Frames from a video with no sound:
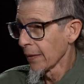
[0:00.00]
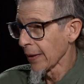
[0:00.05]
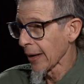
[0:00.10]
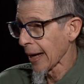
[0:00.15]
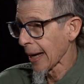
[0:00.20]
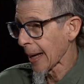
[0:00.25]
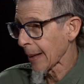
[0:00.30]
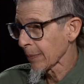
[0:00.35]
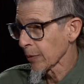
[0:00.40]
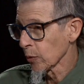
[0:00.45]

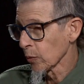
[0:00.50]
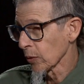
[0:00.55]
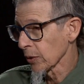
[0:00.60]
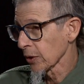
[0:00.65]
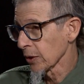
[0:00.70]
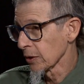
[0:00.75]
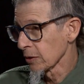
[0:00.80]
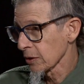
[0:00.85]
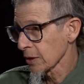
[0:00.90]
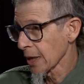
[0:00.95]
they happen
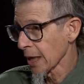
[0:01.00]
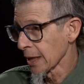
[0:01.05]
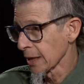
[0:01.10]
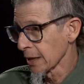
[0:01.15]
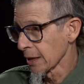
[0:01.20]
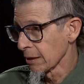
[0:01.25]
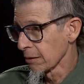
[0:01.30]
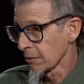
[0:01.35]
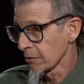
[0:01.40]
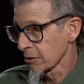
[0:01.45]
within
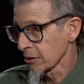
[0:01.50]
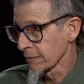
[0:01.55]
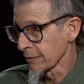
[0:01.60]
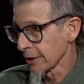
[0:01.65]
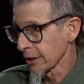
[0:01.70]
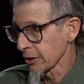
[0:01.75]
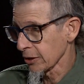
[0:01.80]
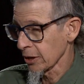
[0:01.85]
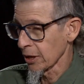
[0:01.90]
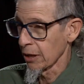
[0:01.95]
10 years of
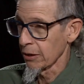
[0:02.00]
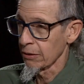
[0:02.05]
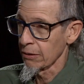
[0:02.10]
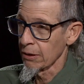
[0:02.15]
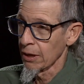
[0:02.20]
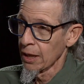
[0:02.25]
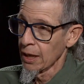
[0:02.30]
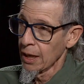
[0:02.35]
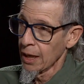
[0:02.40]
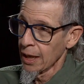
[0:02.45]
each
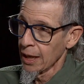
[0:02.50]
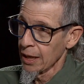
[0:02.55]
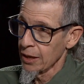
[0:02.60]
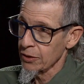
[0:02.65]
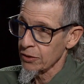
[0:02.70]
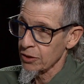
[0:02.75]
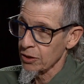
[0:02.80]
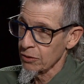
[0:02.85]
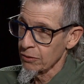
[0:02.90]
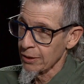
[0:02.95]
other.
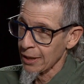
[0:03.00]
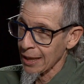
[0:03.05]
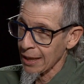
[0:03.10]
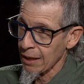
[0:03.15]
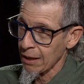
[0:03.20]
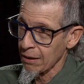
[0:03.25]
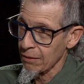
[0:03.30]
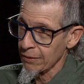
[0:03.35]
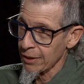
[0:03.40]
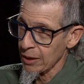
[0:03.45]
And so
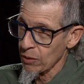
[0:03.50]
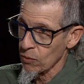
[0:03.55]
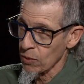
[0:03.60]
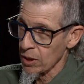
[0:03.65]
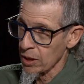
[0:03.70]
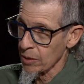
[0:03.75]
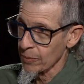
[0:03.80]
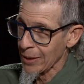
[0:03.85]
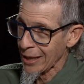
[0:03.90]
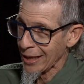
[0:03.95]
now they
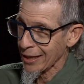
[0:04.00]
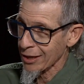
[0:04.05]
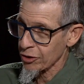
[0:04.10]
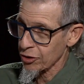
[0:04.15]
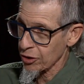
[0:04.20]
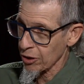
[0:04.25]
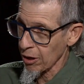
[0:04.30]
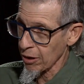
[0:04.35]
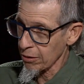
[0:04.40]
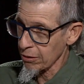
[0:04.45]
want to make a
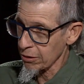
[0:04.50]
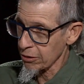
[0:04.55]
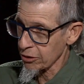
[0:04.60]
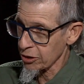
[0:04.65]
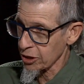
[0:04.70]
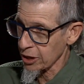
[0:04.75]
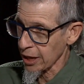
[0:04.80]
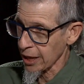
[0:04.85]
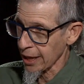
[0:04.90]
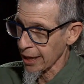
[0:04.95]
charter
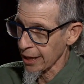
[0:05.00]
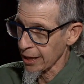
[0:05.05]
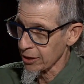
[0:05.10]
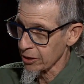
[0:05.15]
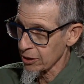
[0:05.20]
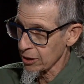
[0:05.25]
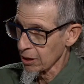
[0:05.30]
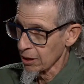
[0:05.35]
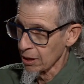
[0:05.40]
change.